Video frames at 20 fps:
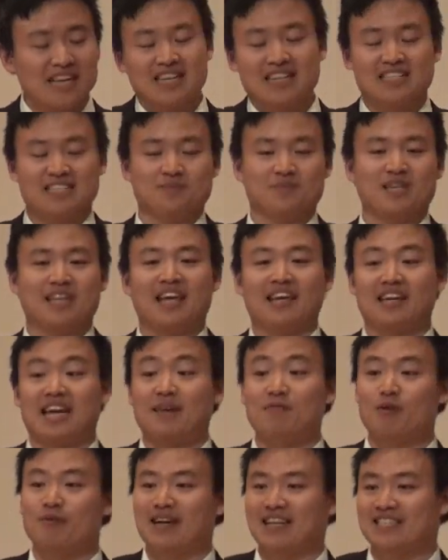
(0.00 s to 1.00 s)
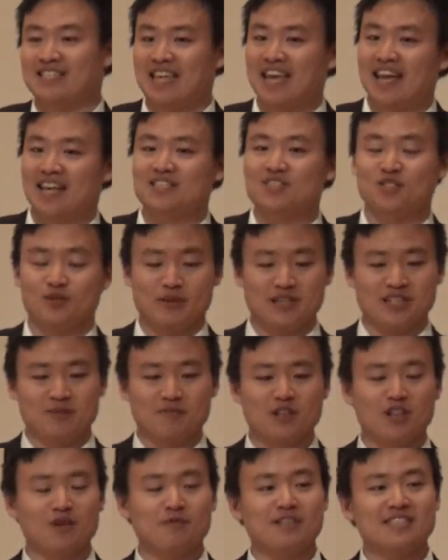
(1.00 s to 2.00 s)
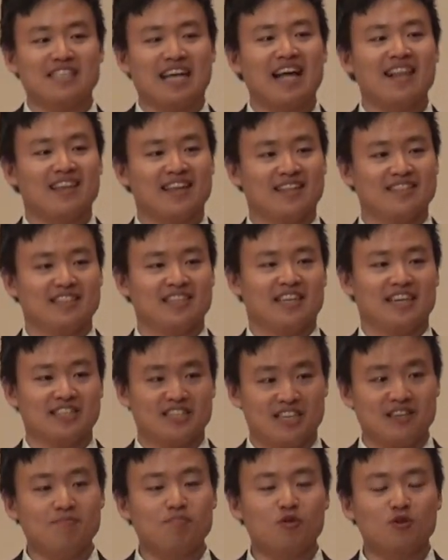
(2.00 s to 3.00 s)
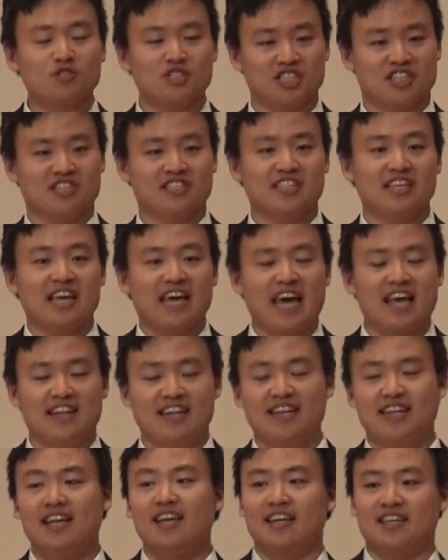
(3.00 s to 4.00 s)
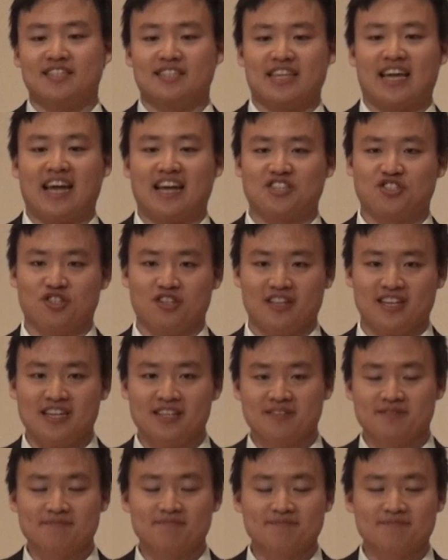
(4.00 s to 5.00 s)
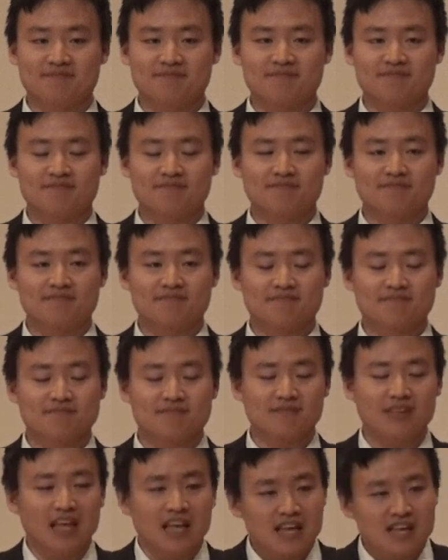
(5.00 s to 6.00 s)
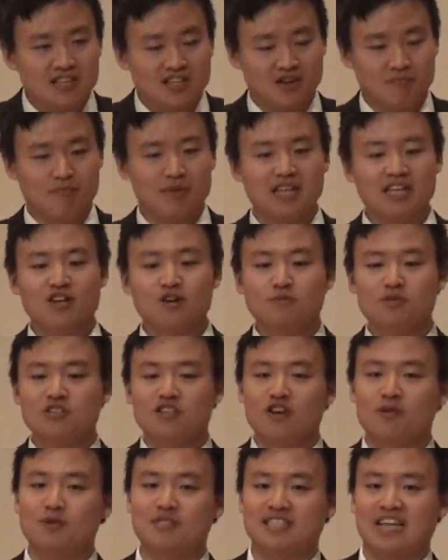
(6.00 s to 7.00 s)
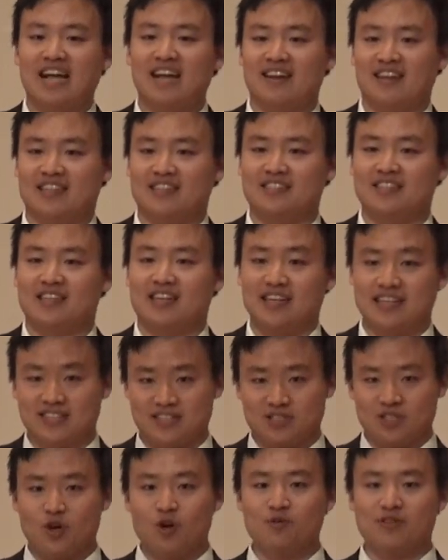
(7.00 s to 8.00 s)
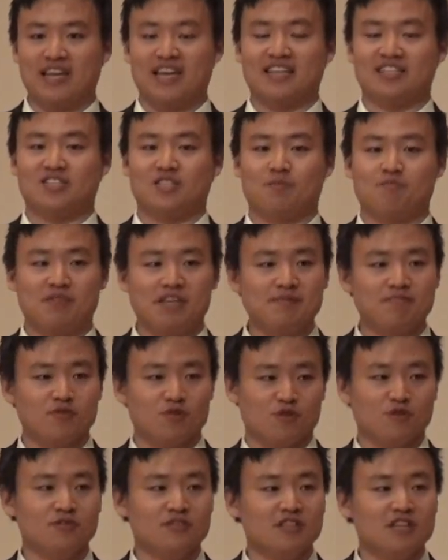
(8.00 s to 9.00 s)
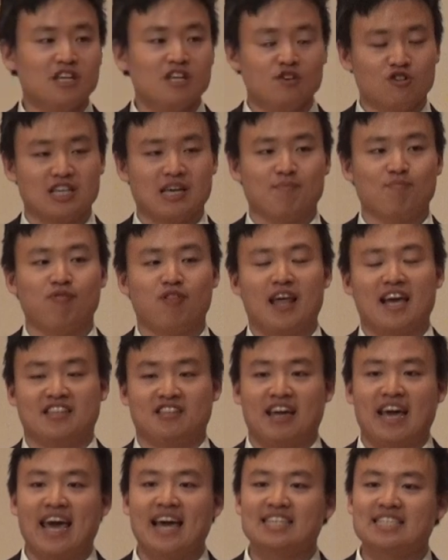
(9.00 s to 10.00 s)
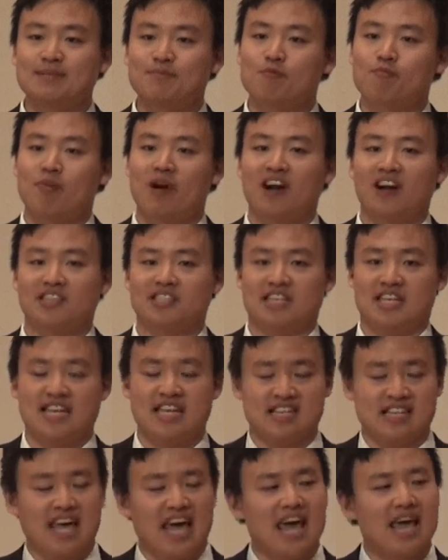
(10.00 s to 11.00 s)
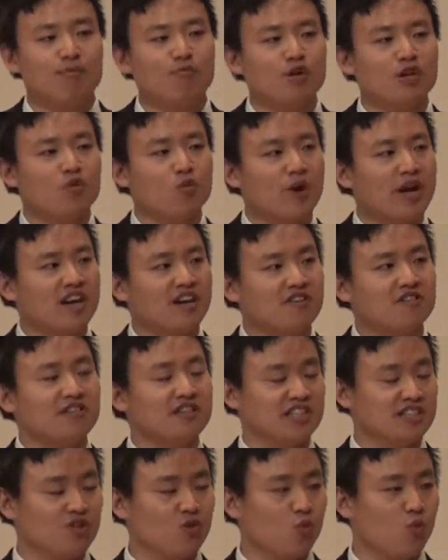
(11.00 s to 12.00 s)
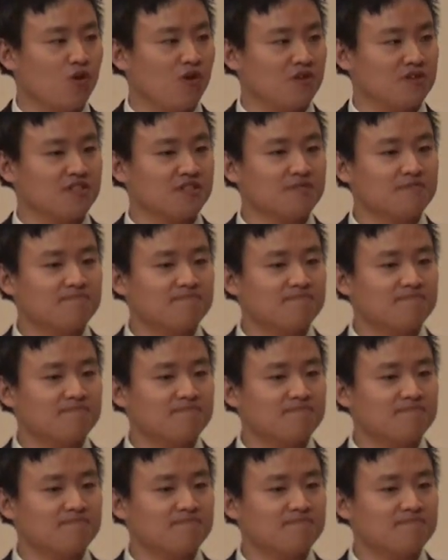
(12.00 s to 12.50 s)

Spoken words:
Since like everyone says to become global talent is important, and it is actually. The meaning of the global talent is known as the people who can play an active part in everywhere in the world.